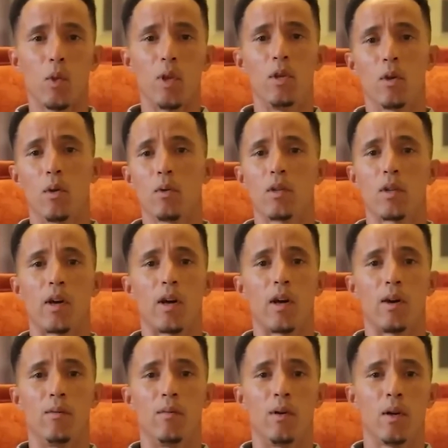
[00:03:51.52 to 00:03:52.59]
we don't
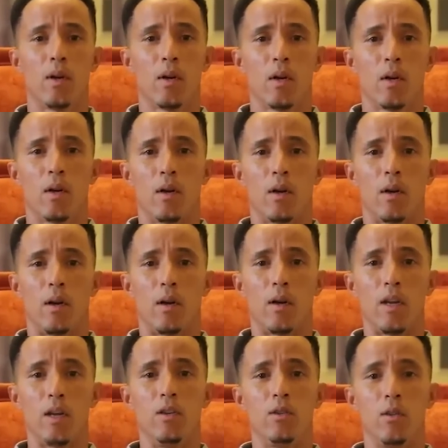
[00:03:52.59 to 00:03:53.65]
have
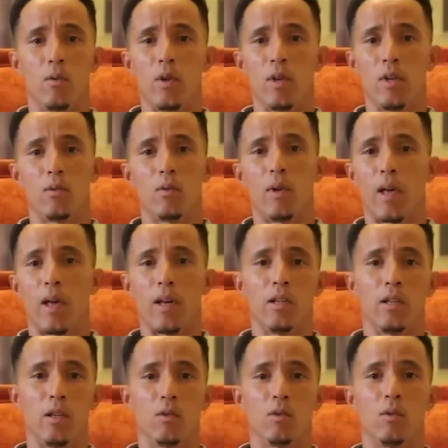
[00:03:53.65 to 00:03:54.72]
injuries
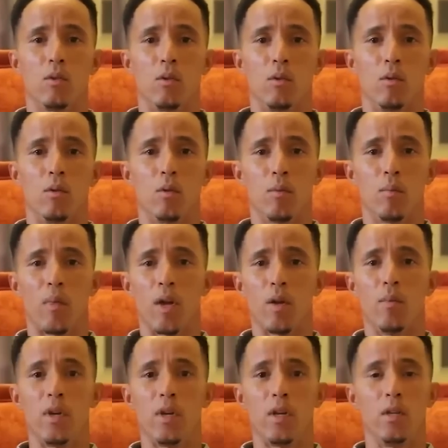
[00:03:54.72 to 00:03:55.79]
relating to
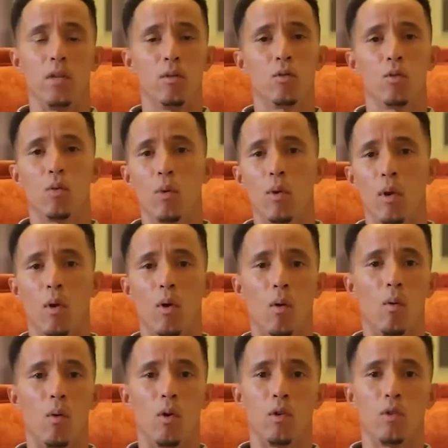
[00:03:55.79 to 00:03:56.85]
maybe too
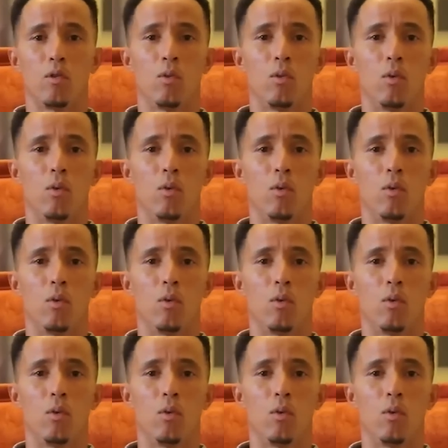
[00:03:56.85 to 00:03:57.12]
low or